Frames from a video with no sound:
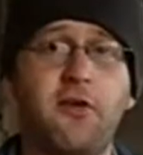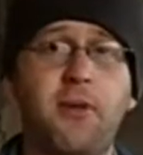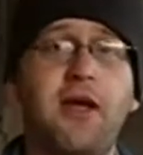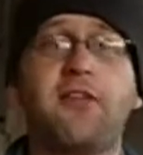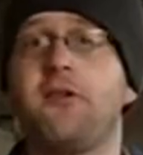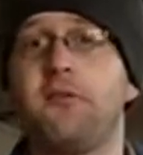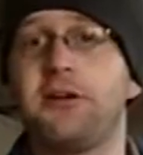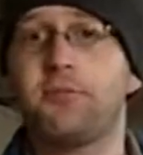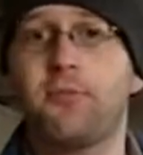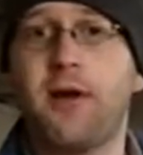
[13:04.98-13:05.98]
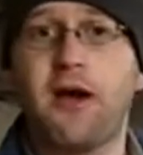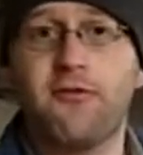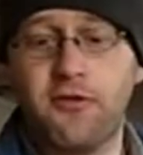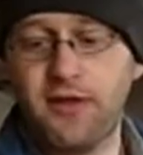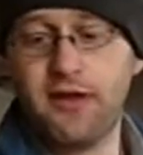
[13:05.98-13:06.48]
They'll pay you so much per
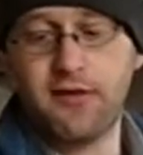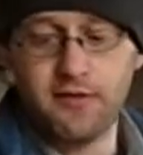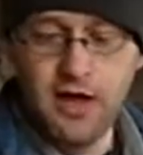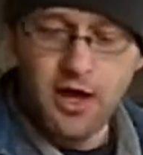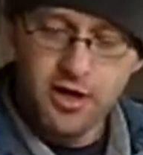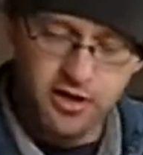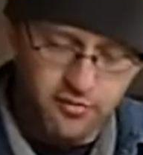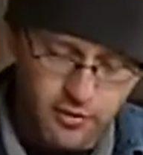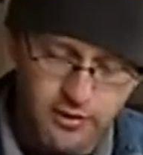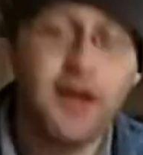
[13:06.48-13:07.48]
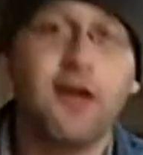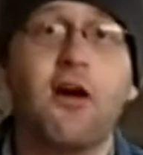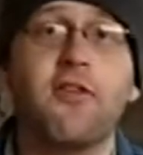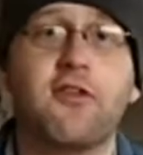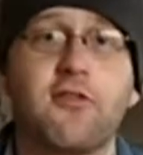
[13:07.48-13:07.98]
pound for these. You just want to take
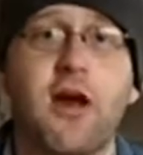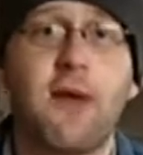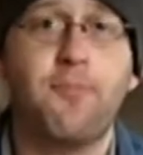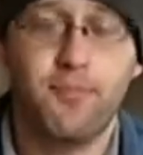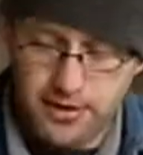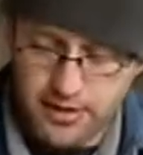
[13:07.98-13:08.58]
all the scrap,